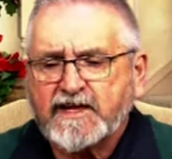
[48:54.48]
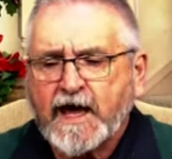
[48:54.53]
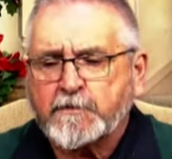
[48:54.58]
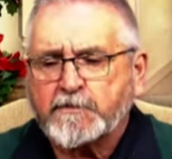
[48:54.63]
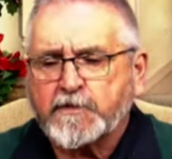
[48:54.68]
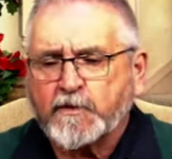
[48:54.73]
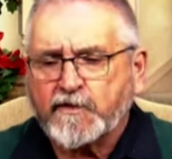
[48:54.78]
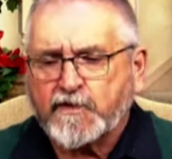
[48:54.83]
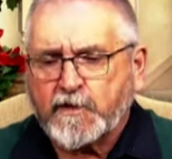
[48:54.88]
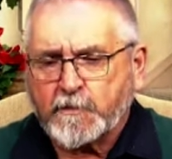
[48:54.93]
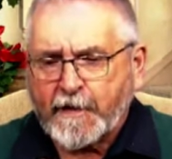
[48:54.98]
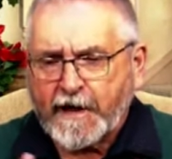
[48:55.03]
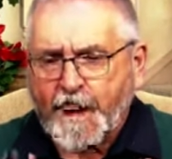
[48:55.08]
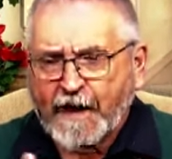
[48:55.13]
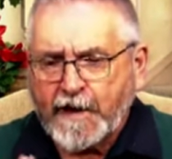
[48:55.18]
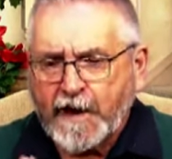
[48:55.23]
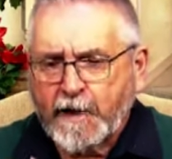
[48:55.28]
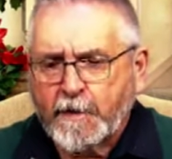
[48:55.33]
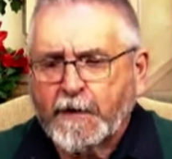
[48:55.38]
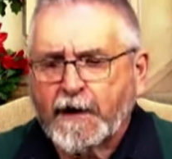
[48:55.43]
things
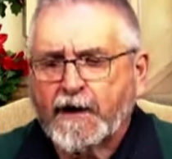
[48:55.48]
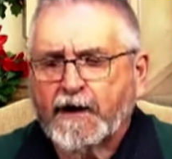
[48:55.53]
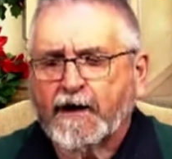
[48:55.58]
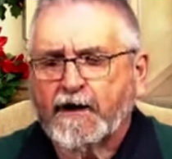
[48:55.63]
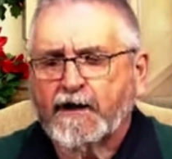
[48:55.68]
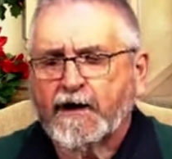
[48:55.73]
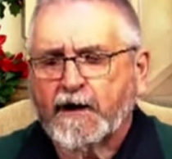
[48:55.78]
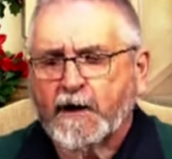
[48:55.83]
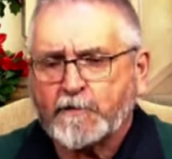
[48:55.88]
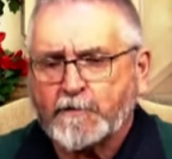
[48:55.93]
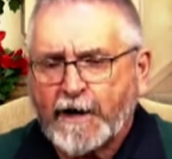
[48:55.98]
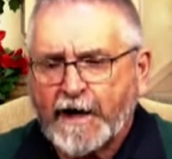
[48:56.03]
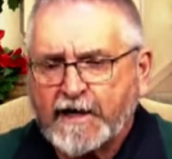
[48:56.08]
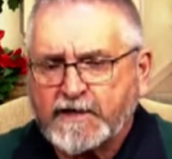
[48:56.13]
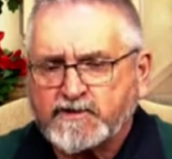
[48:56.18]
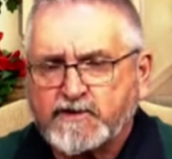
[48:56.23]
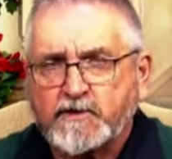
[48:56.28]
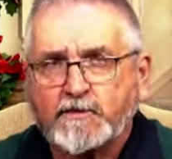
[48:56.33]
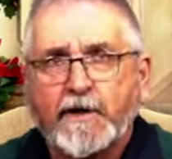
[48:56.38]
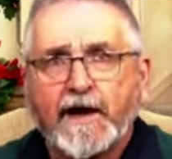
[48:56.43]
happened with the pandemic, and
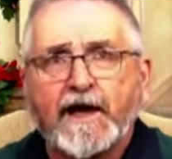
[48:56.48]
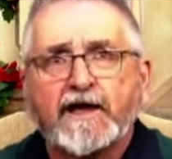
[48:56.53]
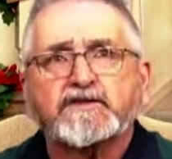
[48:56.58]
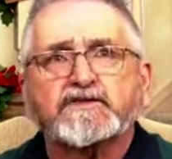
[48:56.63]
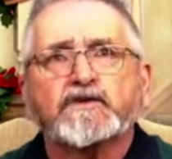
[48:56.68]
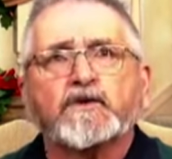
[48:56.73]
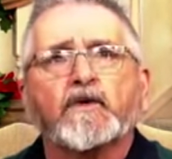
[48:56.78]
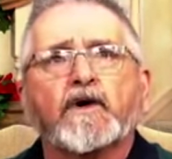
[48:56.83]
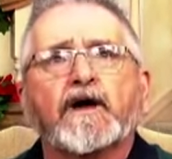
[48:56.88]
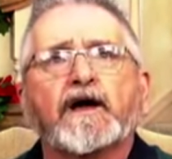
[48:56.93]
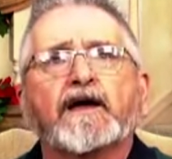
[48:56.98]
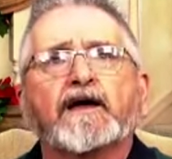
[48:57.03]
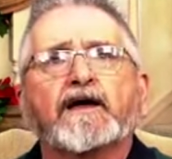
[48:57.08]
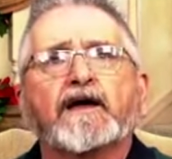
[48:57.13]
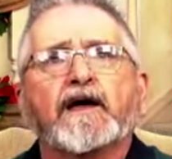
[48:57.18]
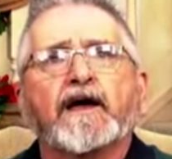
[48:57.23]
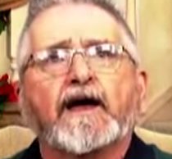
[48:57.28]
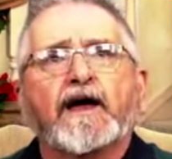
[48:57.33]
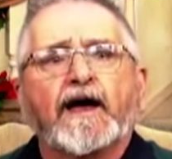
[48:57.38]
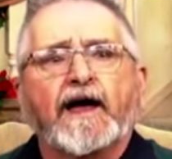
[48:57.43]
then the pastor passed
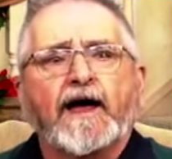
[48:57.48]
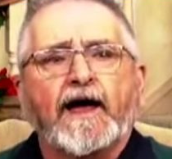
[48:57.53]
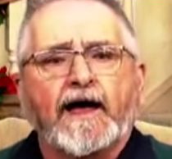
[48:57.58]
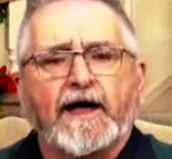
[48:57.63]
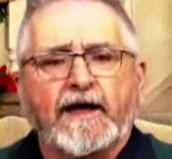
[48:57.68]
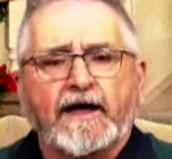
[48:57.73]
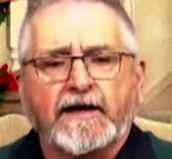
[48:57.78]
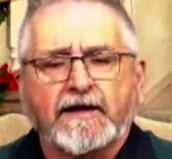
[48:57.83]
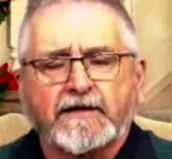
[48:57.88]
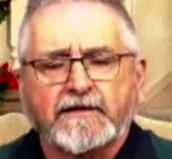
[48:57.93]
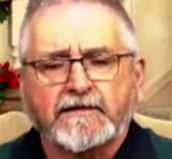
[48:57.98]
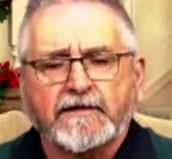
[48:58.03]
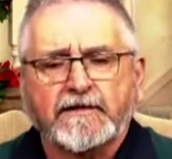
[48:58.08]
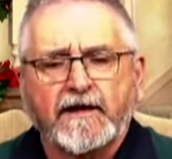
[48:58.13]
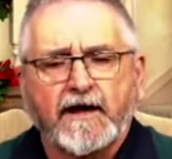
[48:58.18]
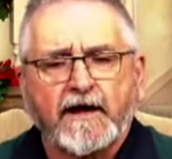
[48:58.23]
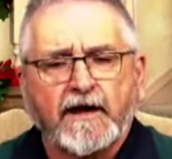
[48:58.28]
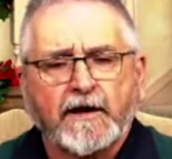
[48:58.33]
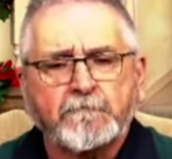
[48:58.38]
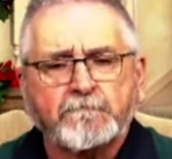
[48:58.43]
away.
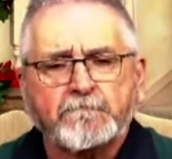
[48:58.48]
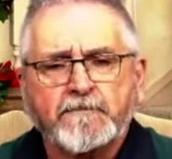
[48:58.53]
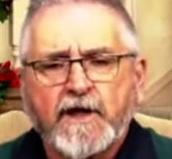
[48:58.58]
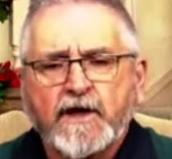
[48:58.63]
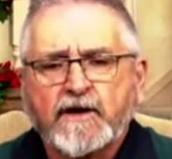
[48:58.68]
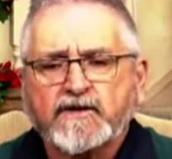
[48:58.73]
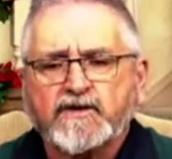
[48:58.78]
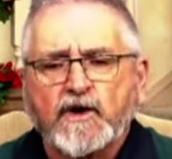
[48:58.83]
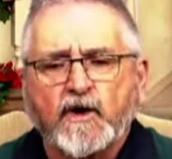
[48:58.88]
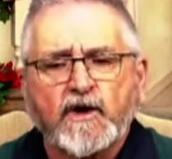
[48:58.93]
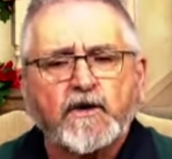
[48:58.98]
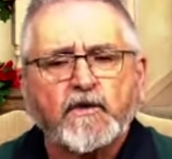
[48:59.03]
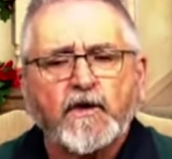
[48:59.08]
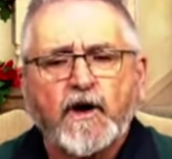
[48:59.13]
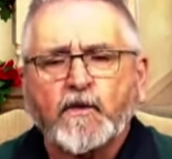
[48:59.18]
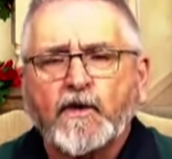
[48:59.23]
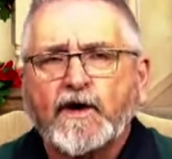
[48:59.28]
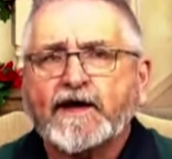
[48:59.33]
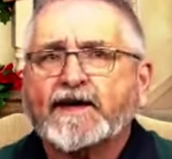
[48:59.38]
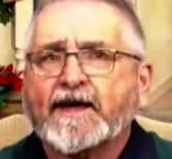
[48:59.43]
And
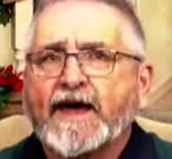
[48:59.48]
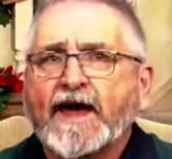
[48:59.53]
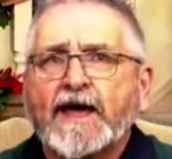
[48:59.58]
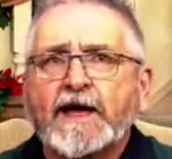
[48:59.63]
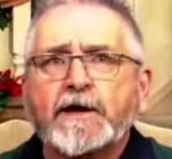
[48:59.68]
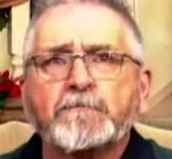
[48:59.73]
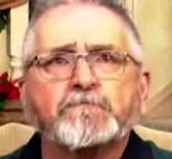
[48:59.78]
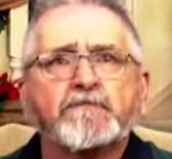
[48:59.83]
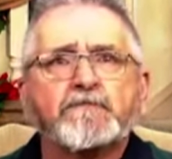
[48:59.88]
so anyway, we